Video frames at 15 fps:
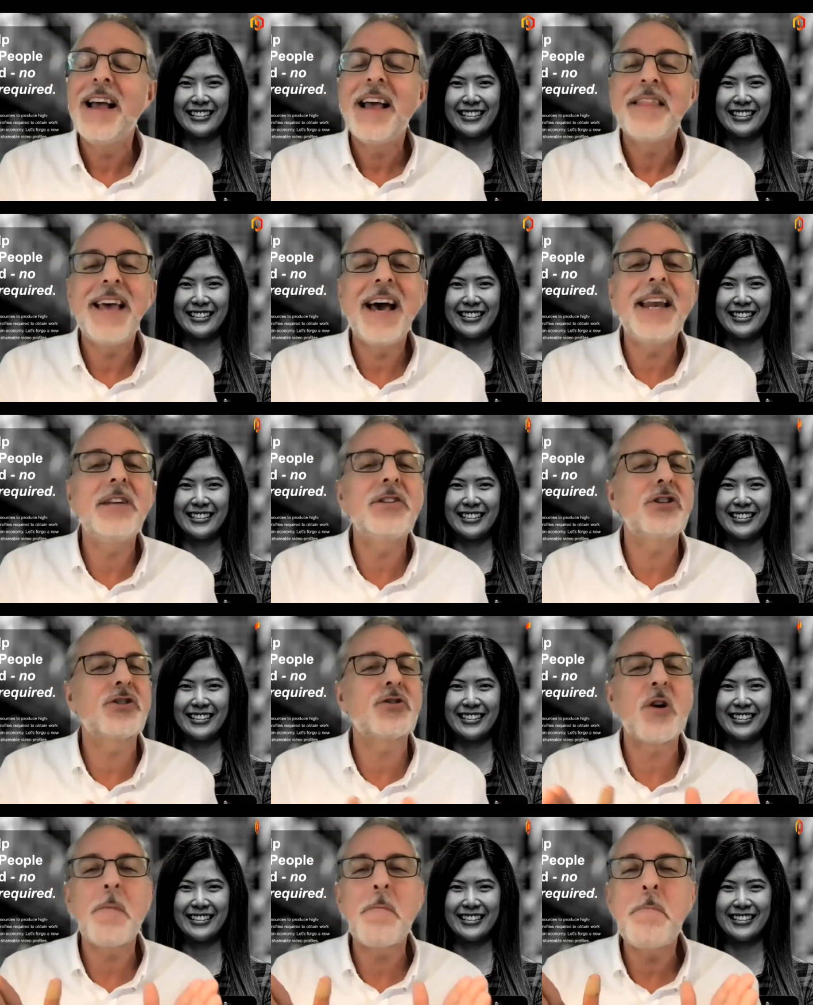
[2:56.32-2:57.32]
Speaker 1: That is a
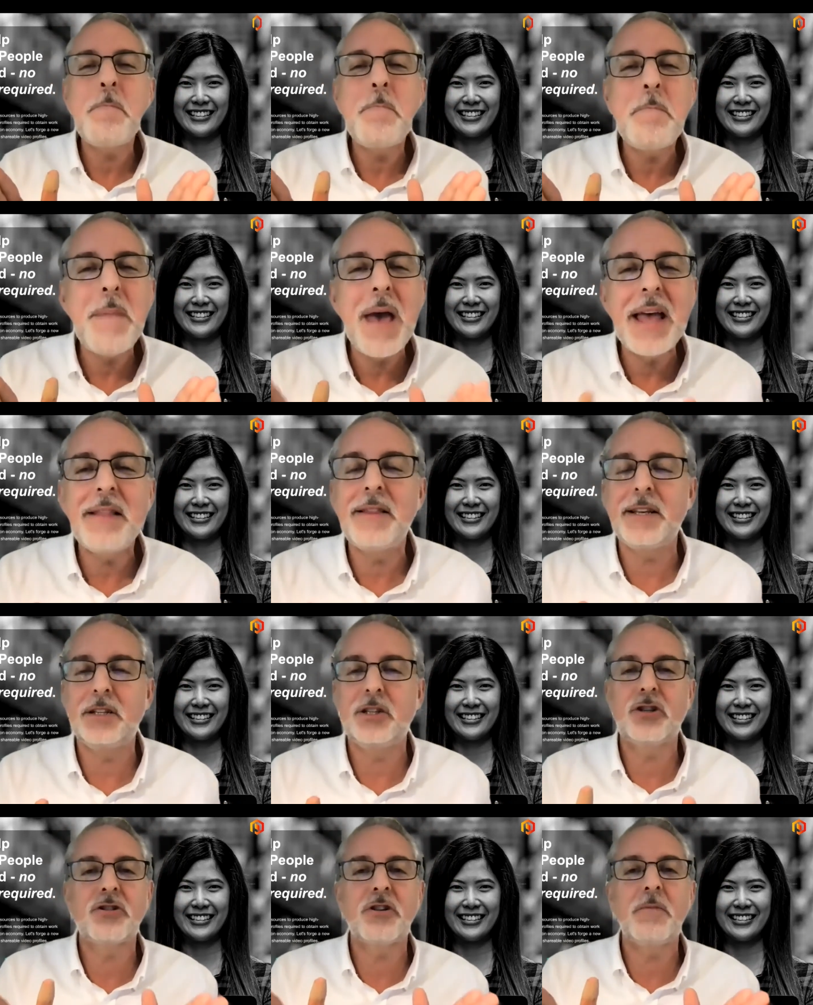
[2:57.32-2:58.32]

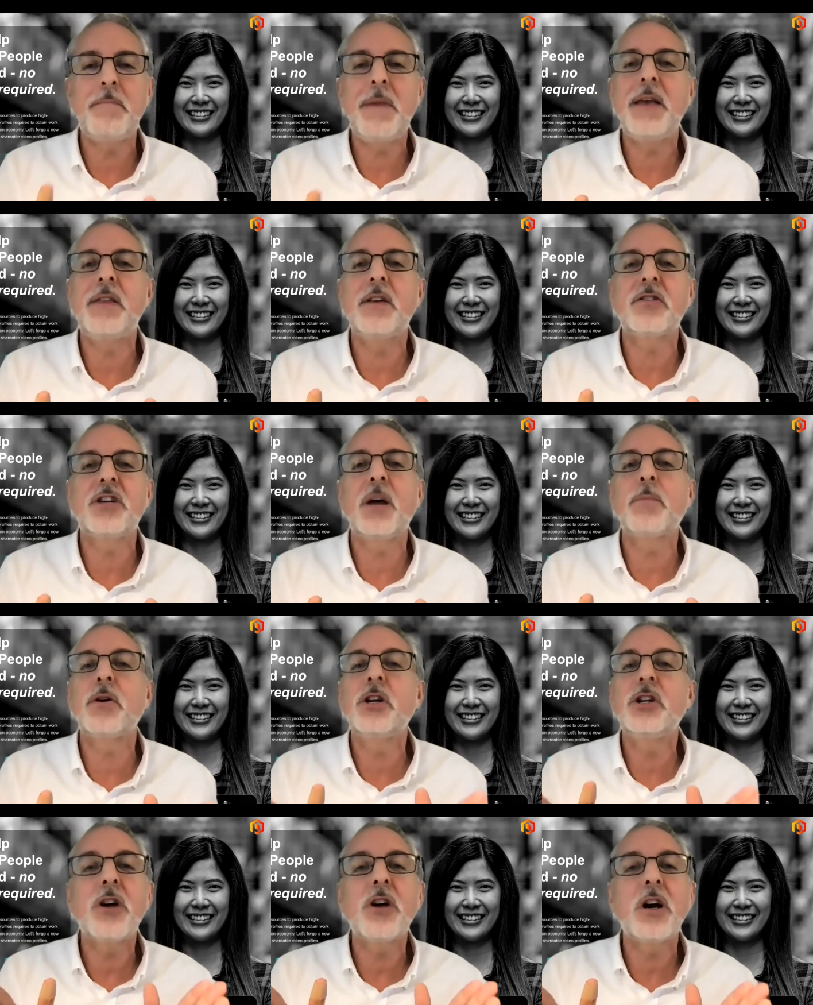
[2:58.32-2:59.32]
tremendous, tremendous number.
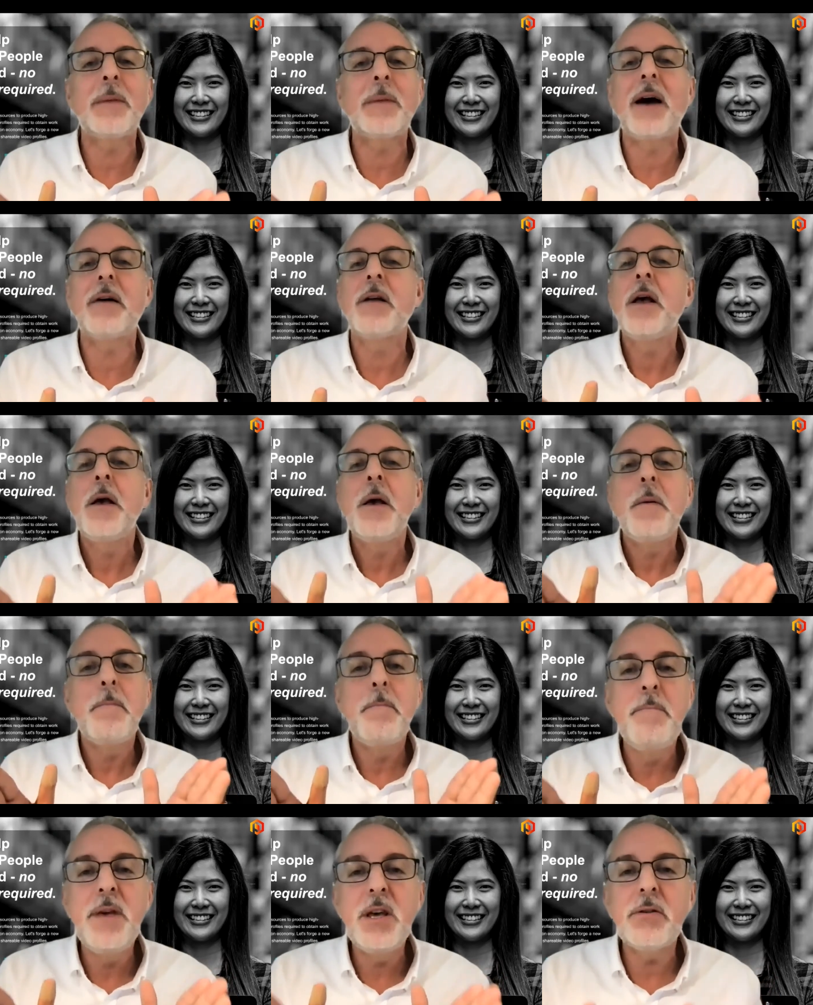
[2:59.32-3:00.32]
You're talking about
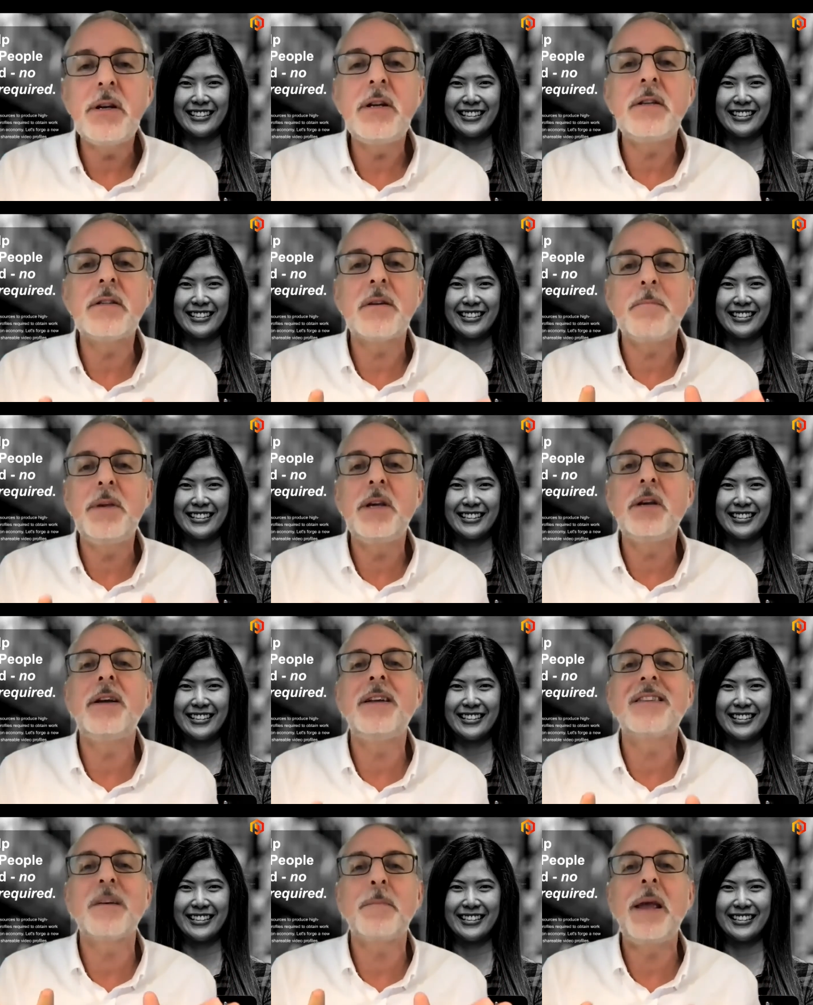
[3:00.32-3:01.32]
millions and
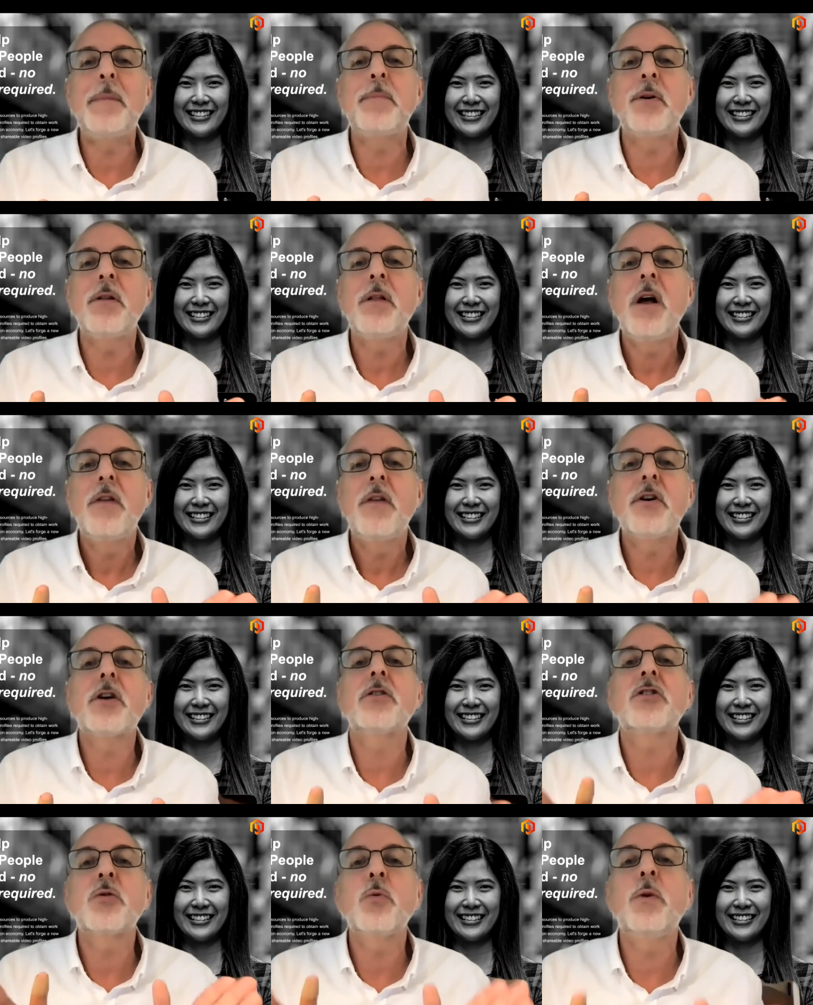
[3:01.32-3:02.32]
millions of people that are
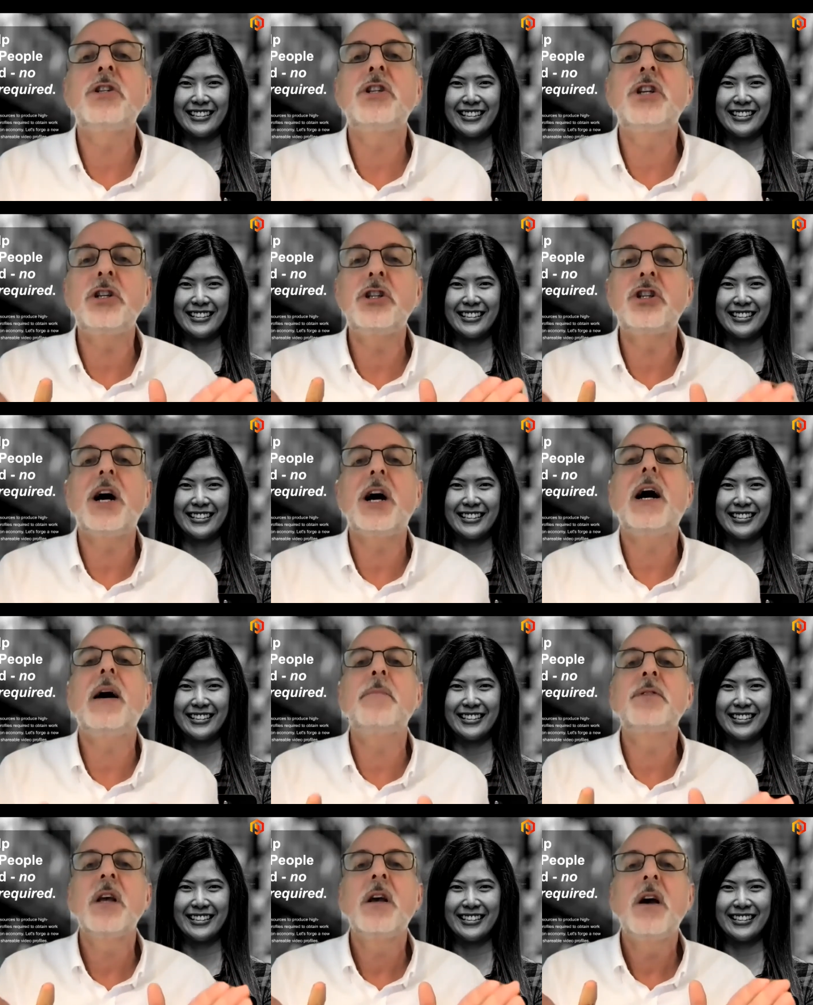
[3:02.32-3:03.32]
switching
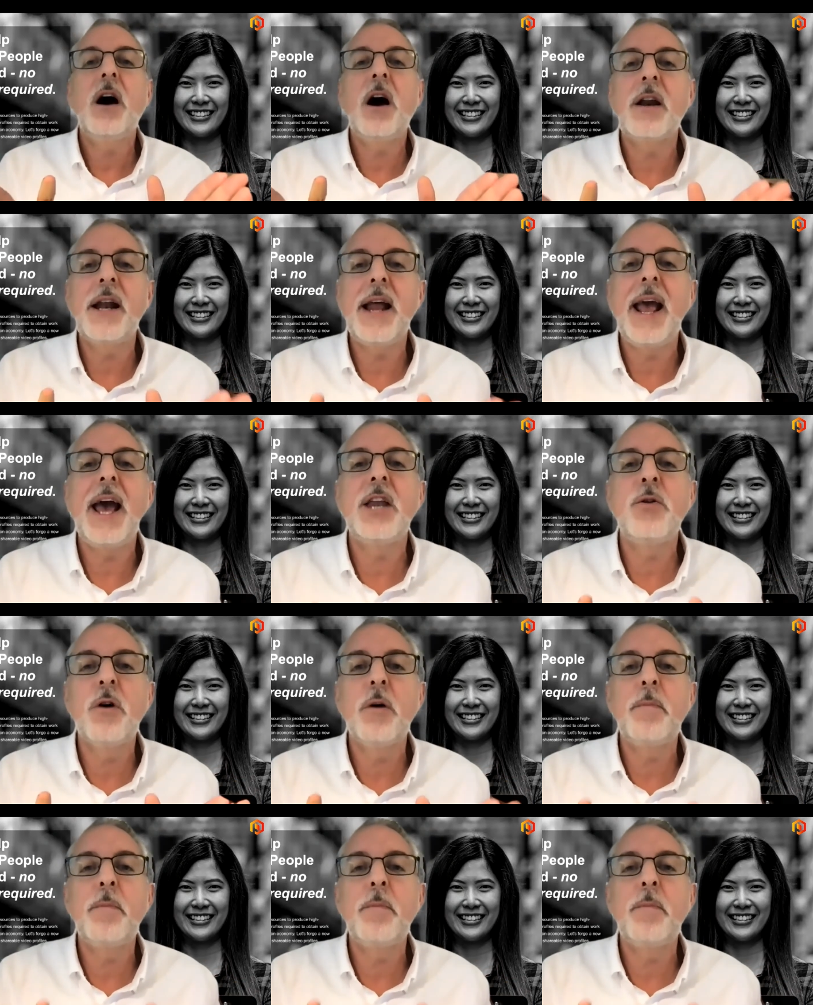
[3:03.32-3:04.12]
jobs on an annual